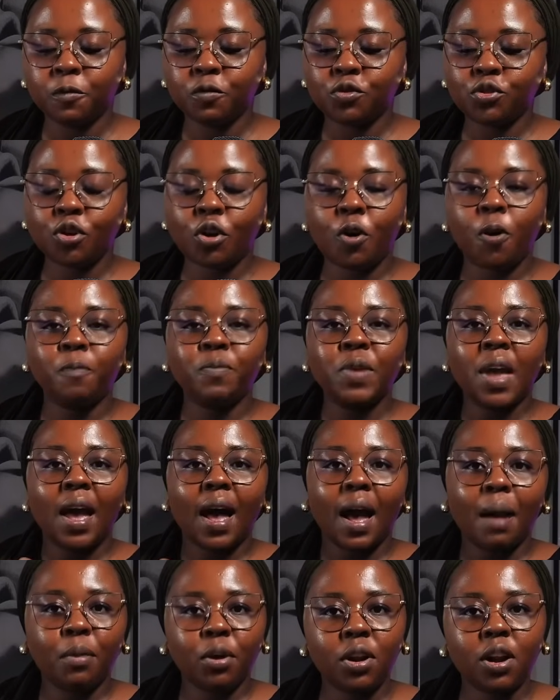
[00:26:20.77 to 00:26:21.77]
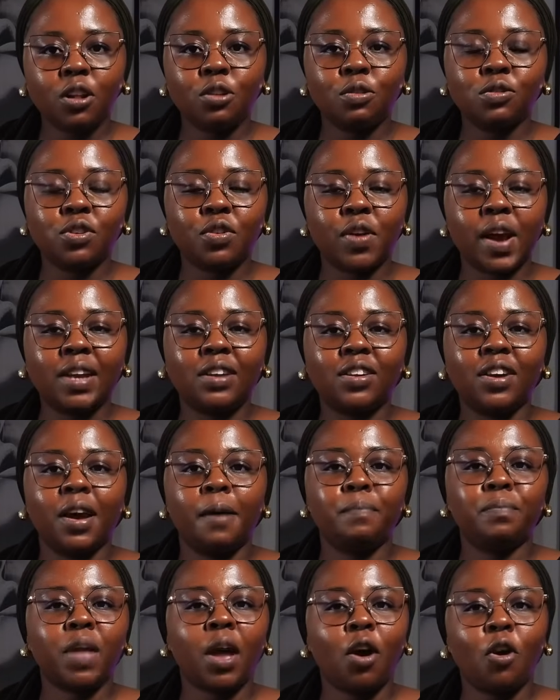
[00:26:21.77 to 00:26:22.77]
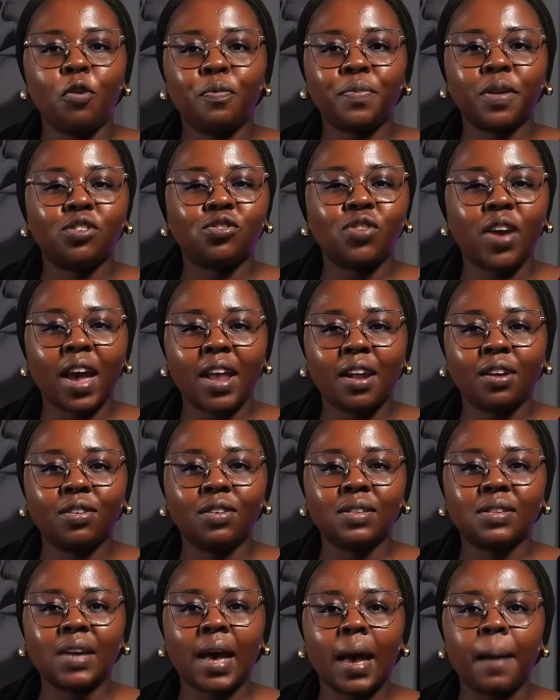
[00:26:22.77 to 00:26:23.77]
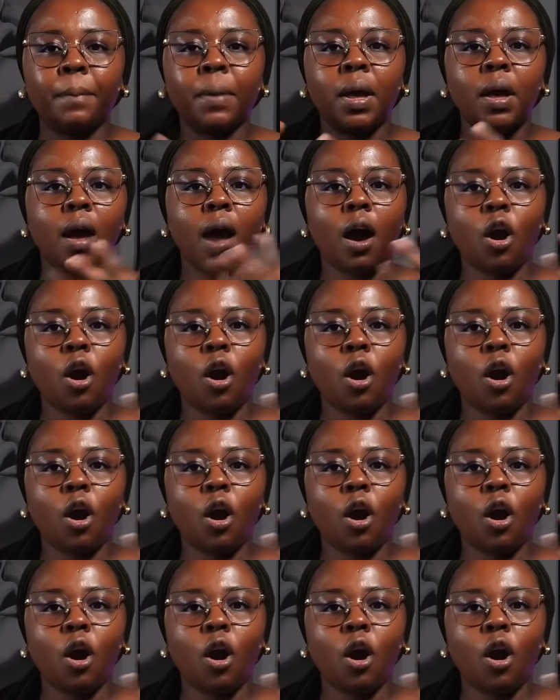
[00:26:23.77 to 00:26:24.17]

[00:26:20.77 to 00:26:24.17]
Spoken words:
So I'm going to close it right here. I hope that you had a good time.